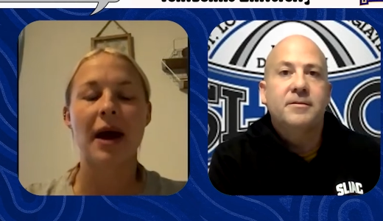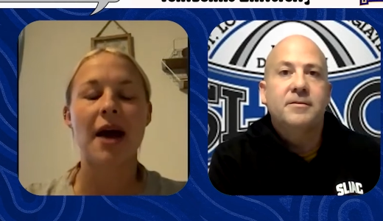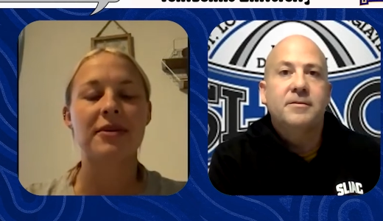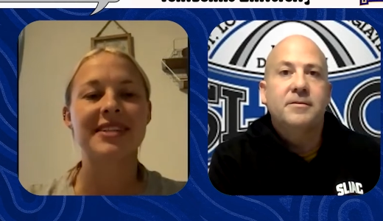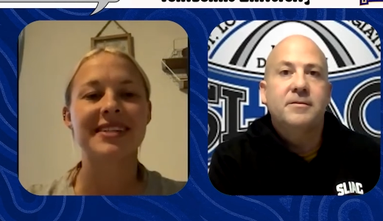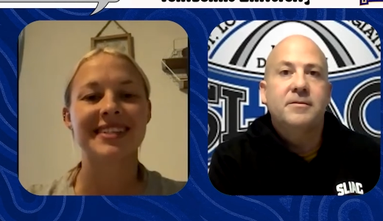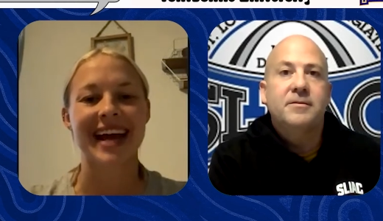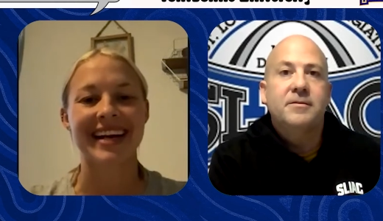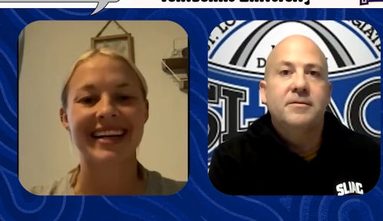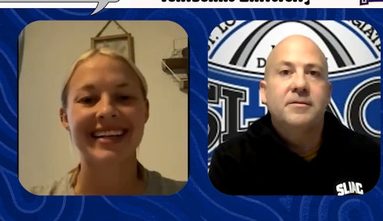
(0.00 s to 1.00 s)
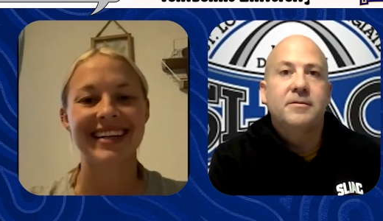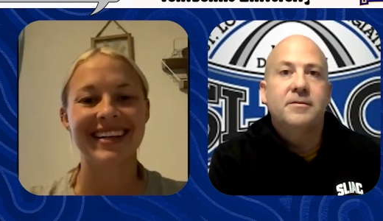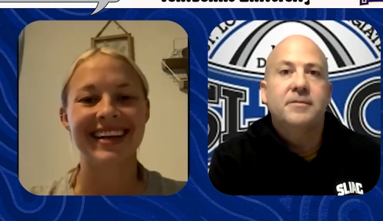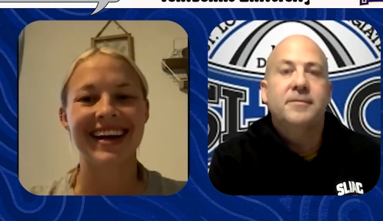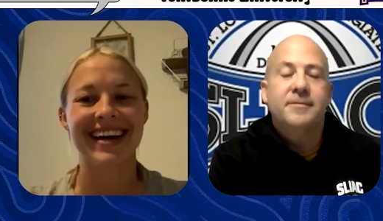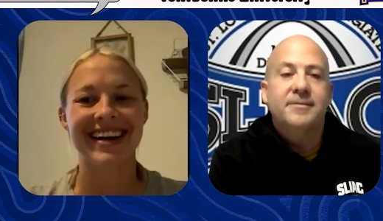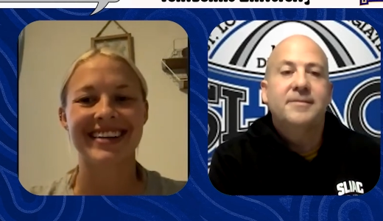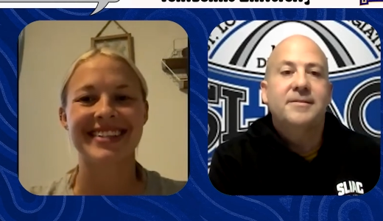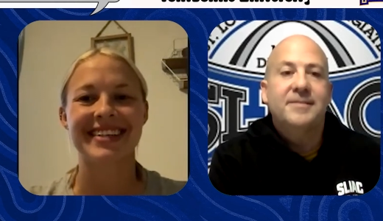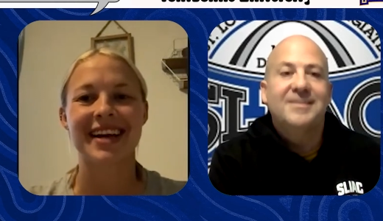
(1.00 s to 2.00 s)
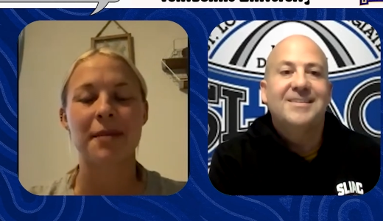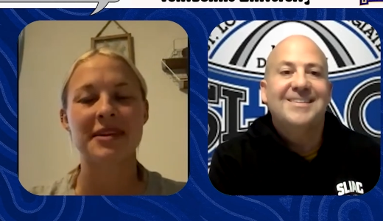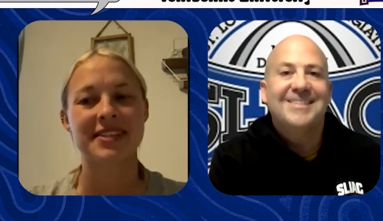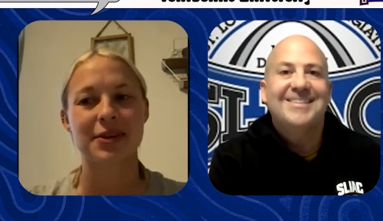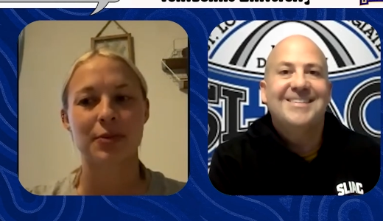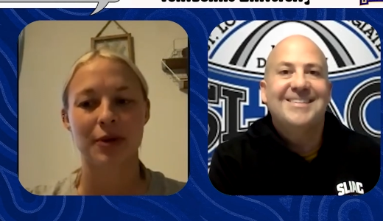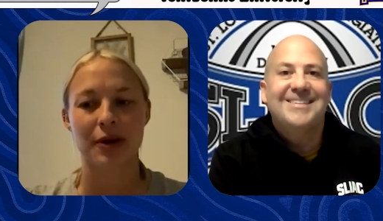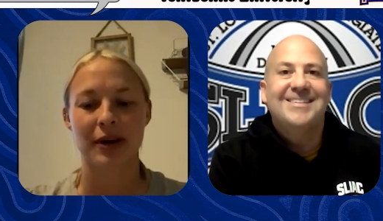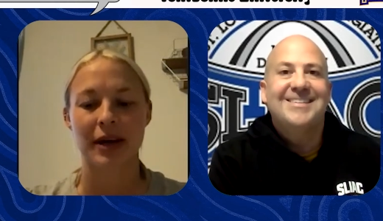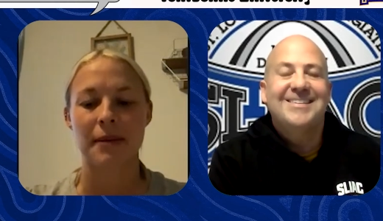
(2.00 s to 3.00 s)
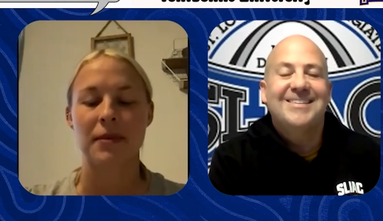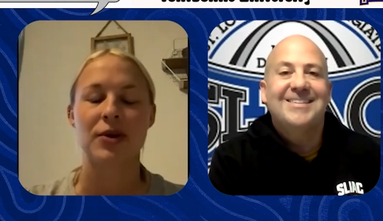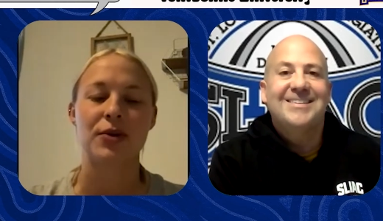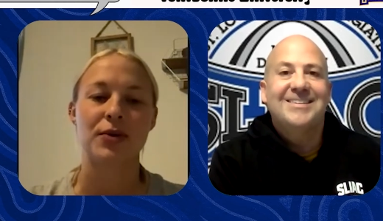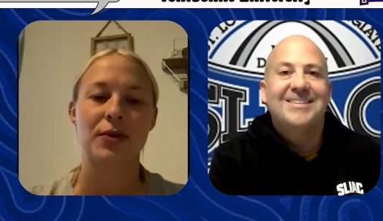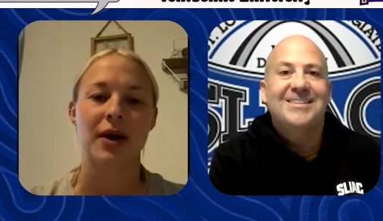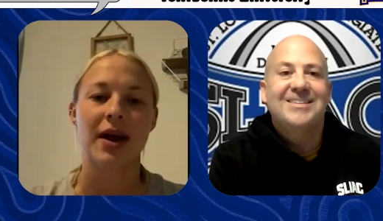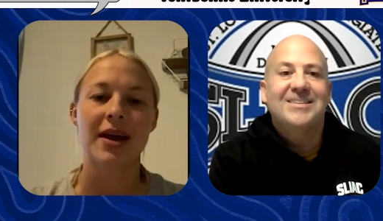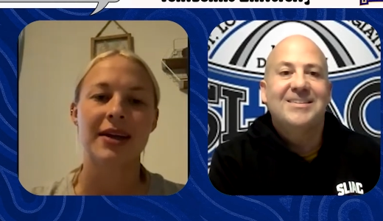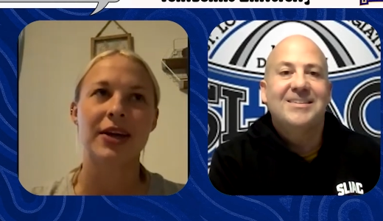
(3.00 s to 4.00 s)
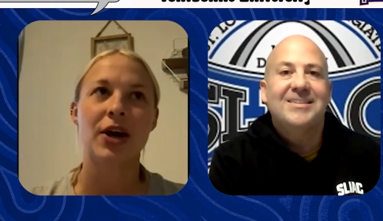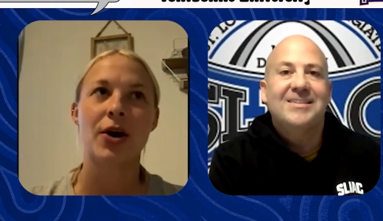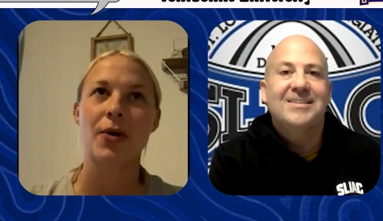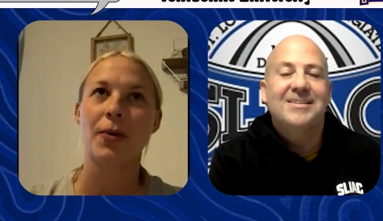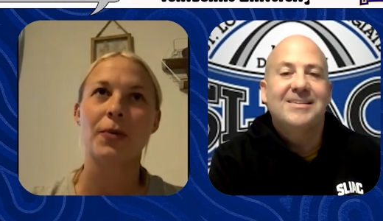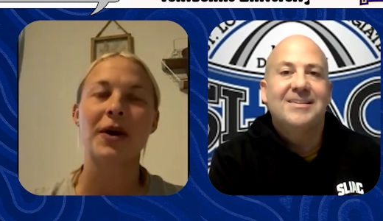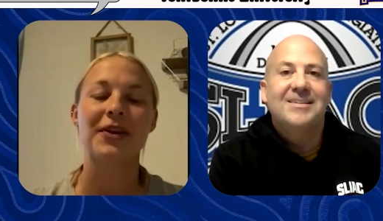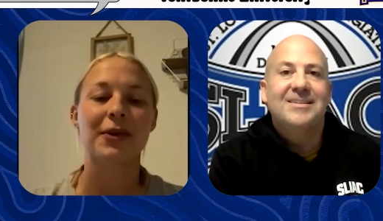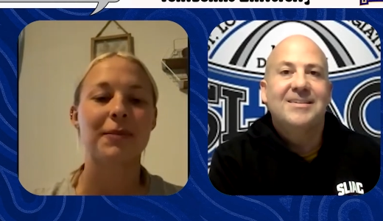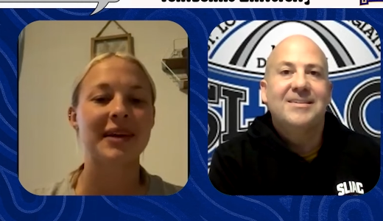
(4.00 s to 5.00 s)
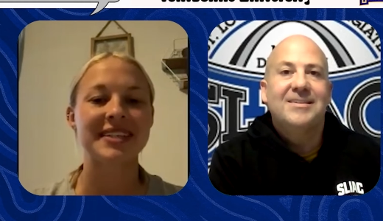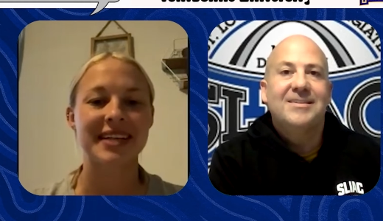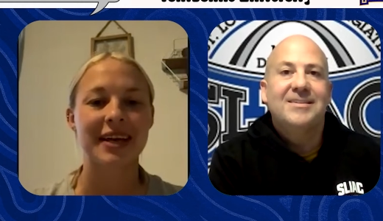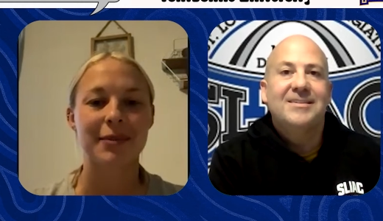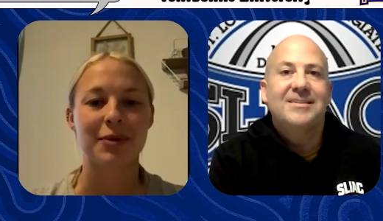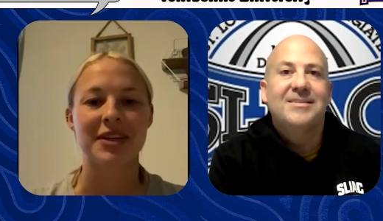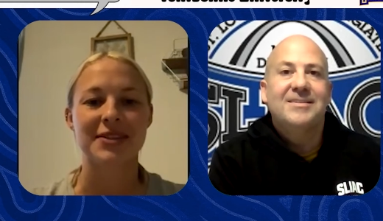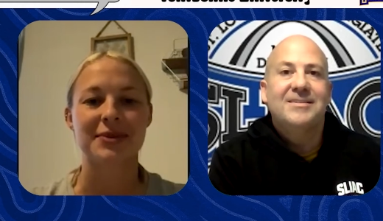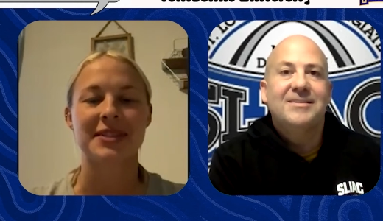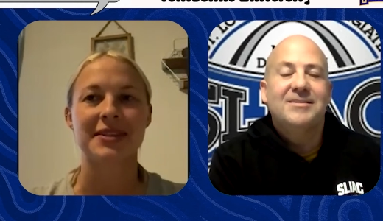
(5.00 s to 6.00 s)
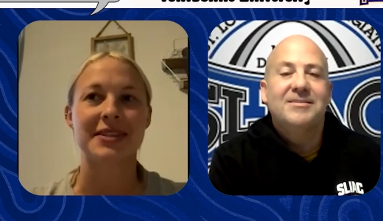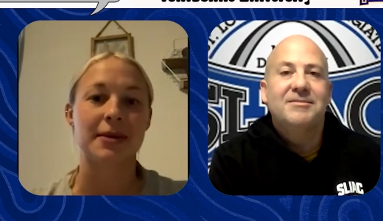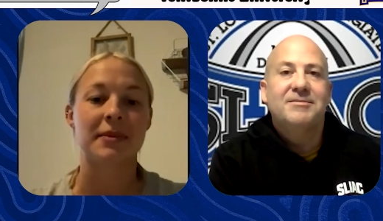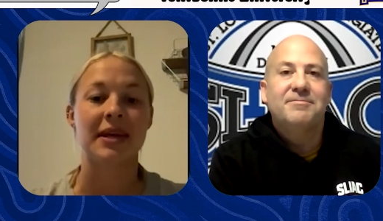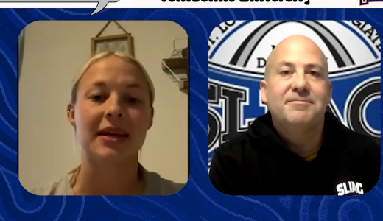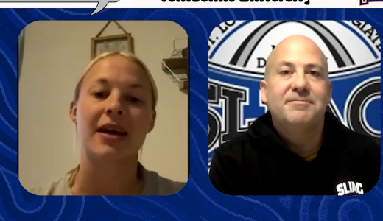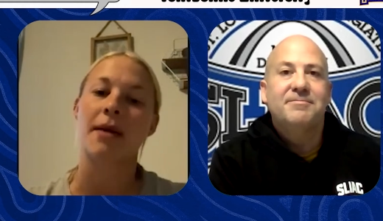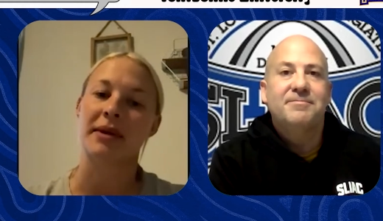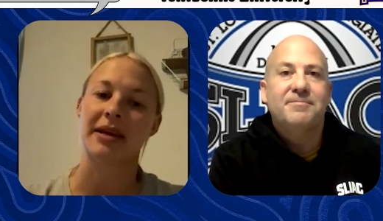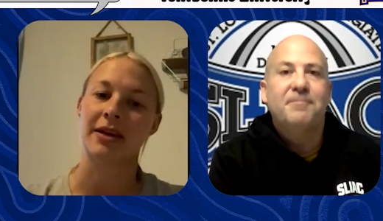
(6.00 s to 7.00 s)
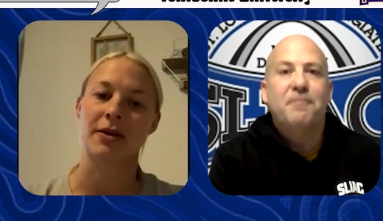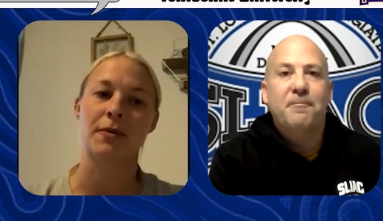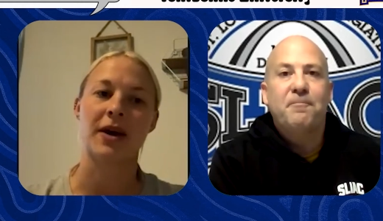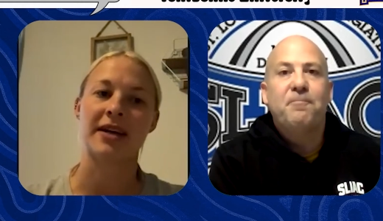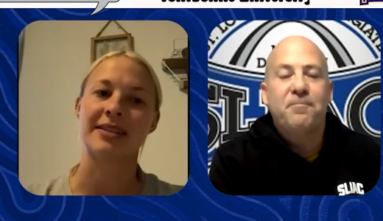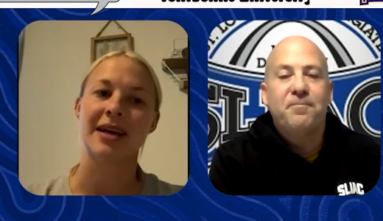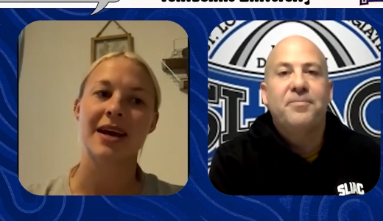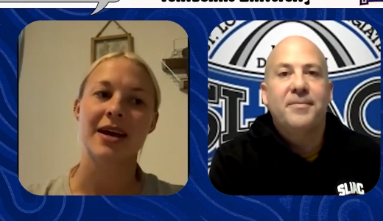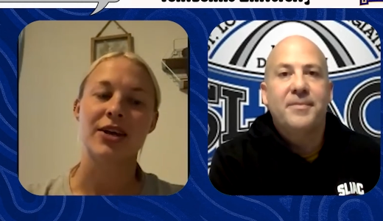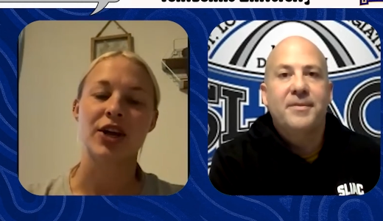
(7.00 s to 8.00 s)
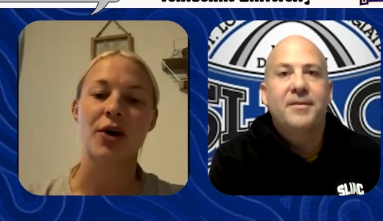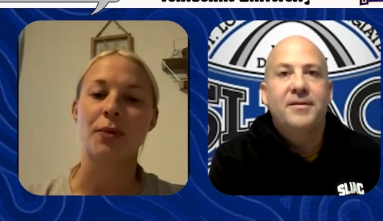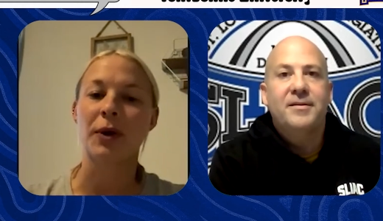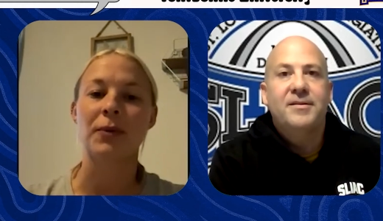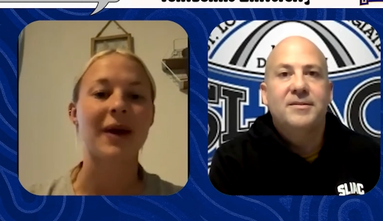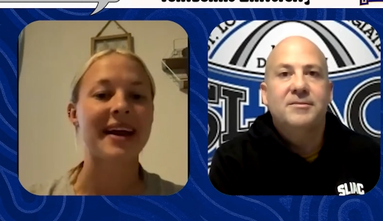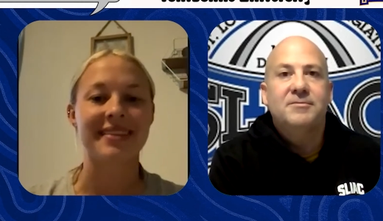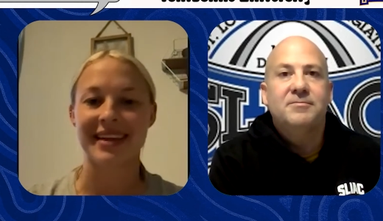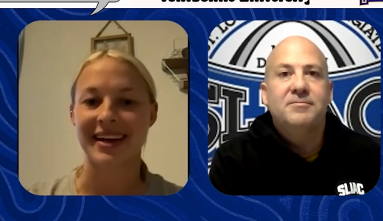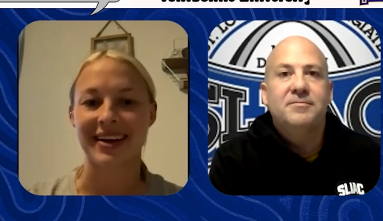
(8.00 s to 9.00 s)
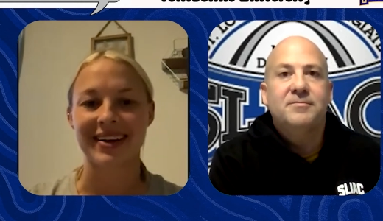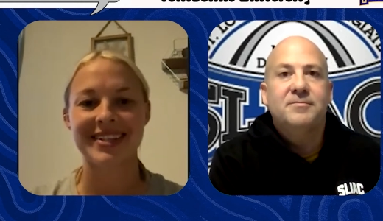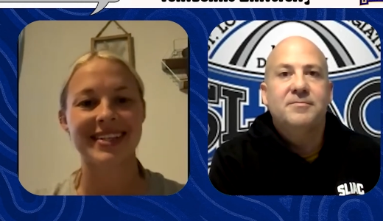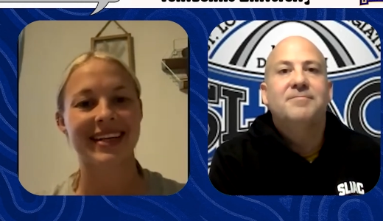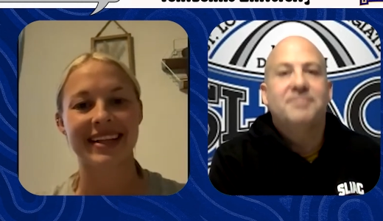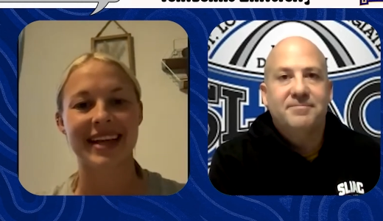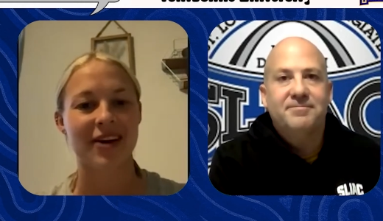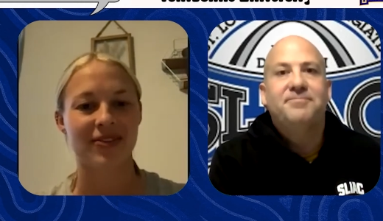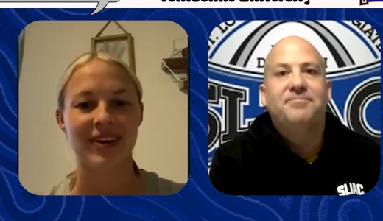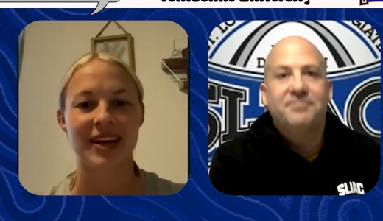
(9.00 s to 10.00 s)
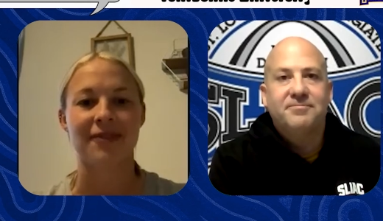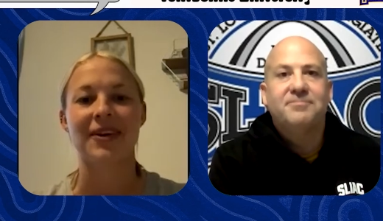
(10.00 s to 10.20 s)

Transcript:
Speaker 1: I was excited uh, to come into a program who, you know, one of their big selling points was to me coming here was, you know, we're right there to get that ring.